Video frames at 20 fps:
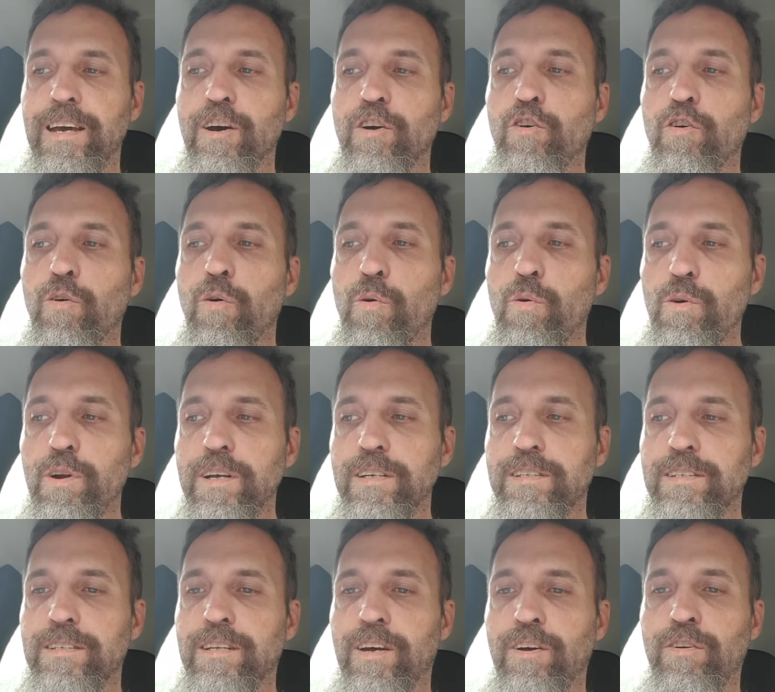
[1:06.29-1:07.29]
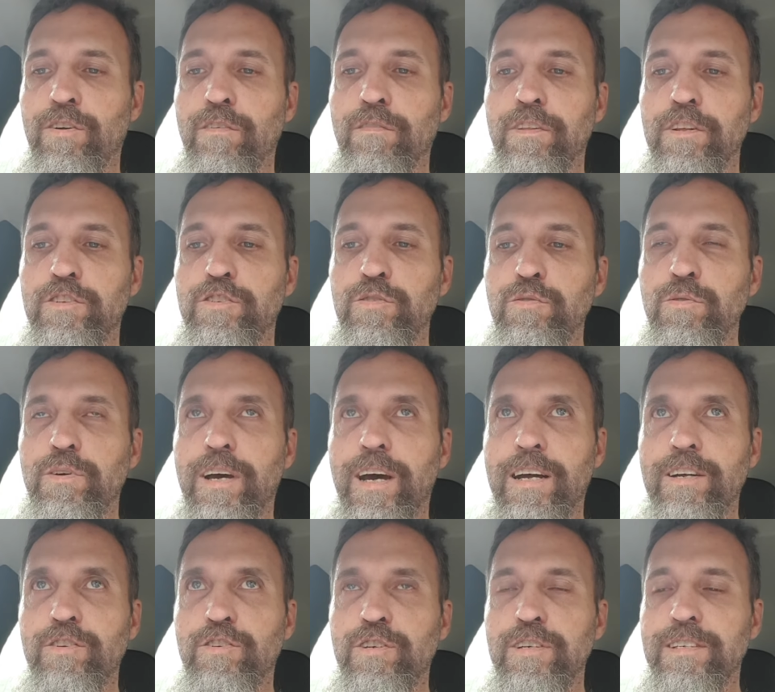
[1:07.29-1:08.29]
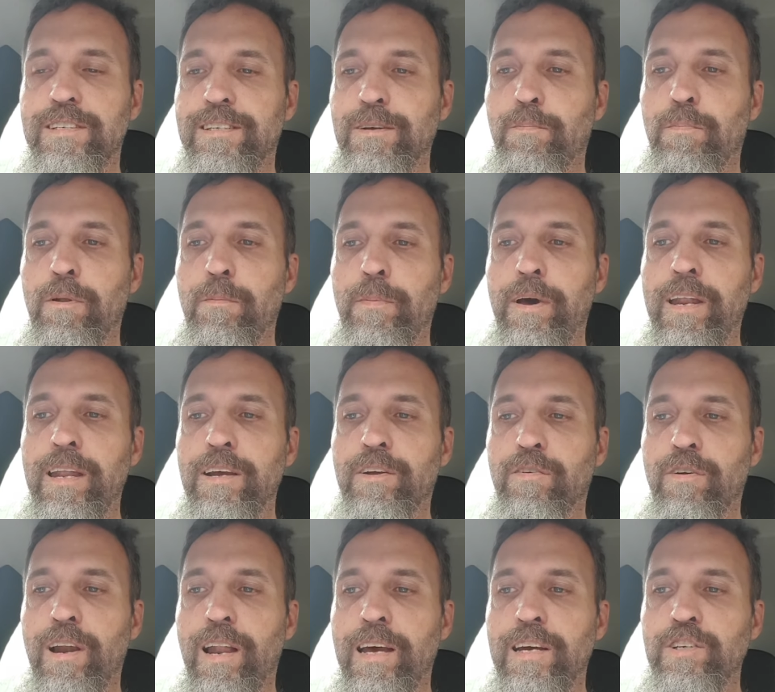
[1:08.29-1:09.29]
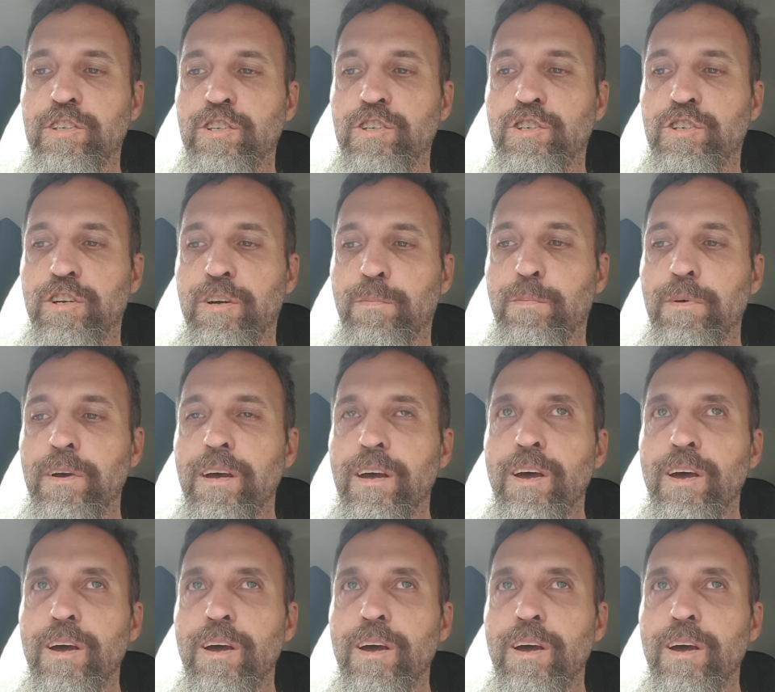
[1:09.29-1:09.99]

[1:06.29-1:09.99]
a cornerstone of the two countries' diplomatic relationship,